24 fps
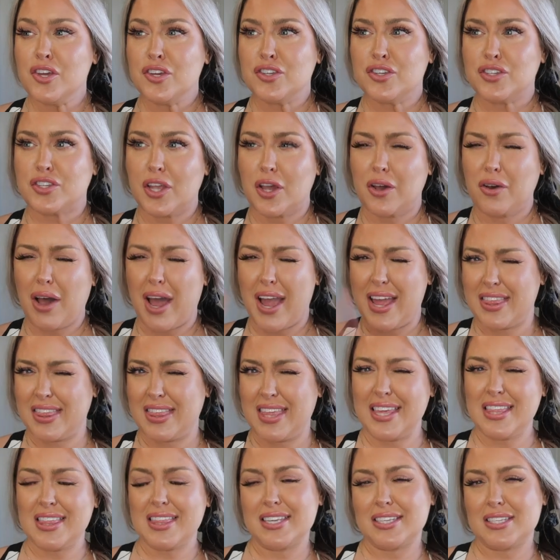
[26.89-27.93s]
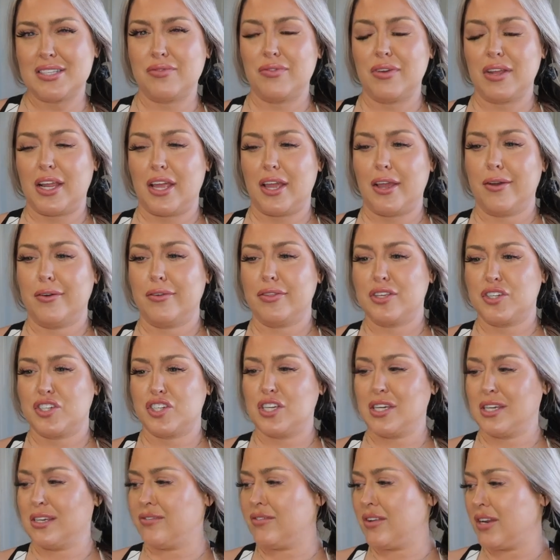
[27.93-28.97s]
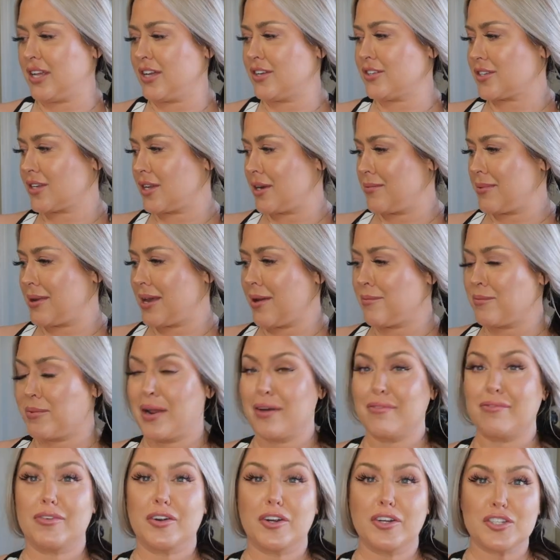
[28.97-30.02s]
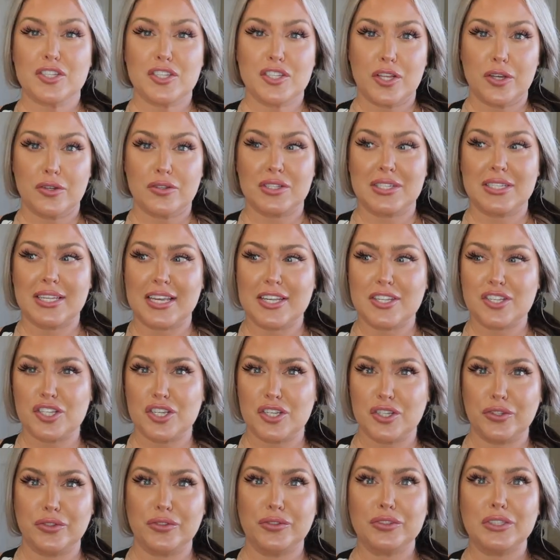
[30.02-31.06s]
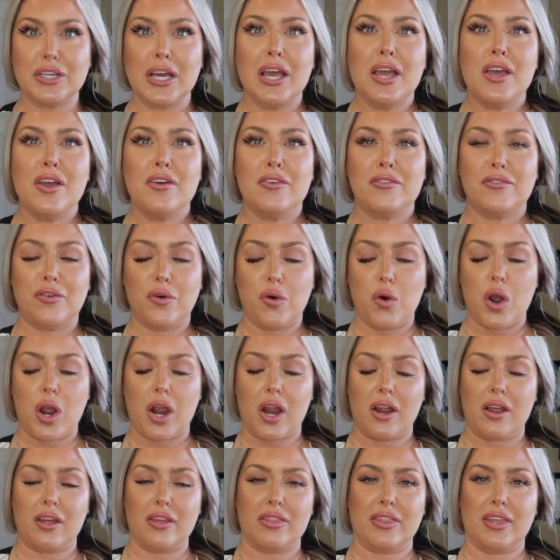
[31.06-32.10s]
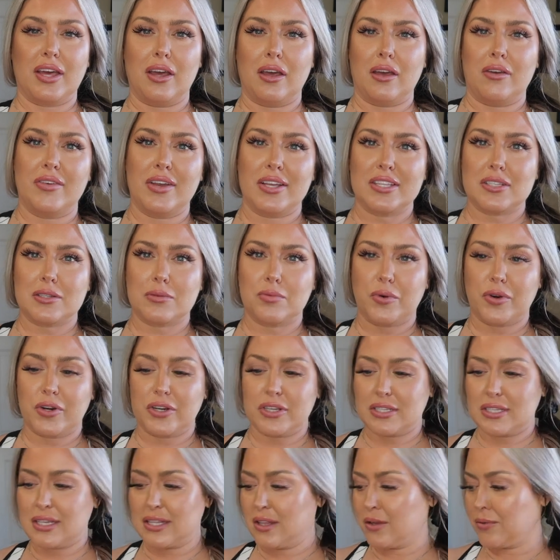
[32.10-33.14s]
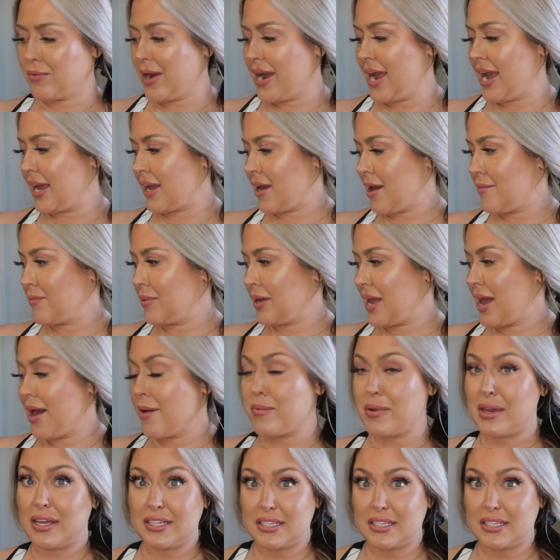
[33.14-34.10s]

So I think this video, the Shein video, is going to be coming up first. So stay tuned for the Yvette Sports and Lorai coming up.